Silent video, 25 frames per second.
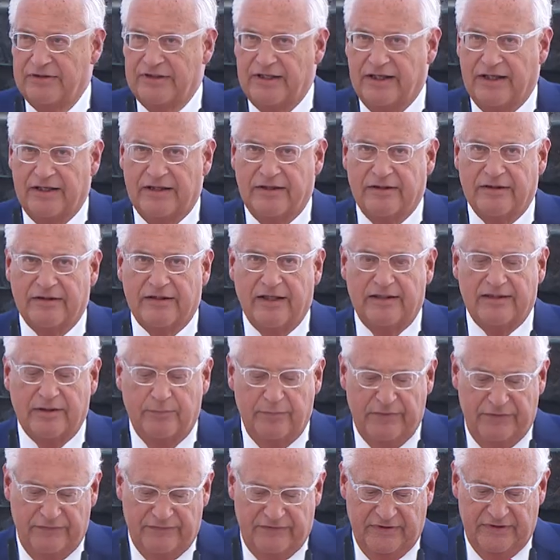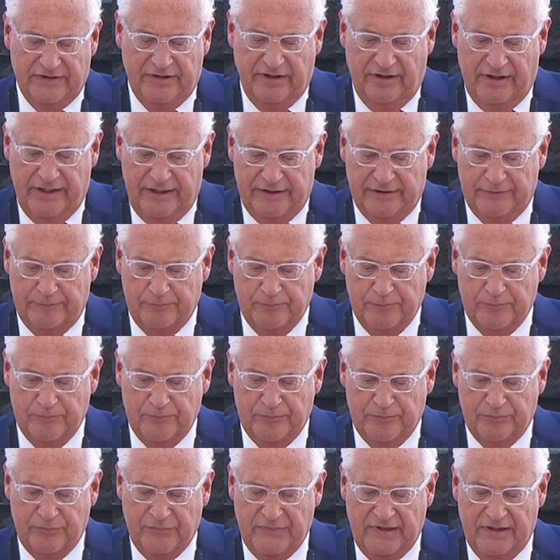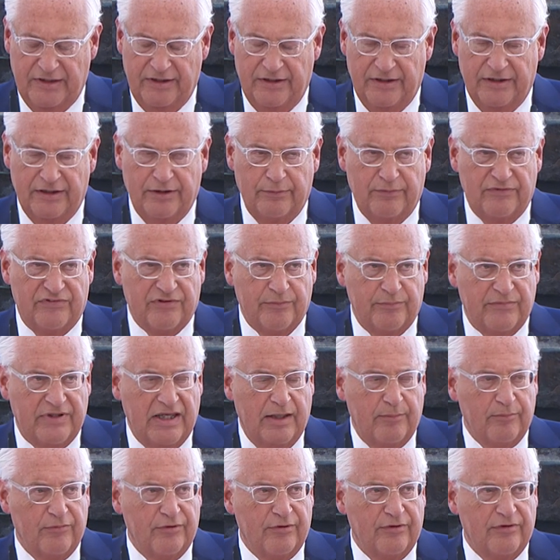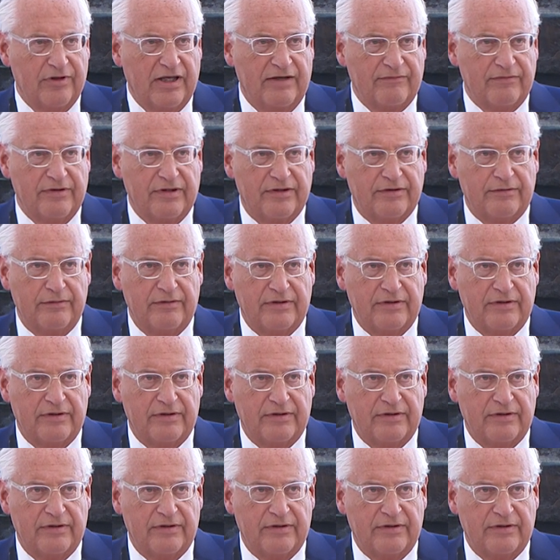day that the music died. It was September 11th,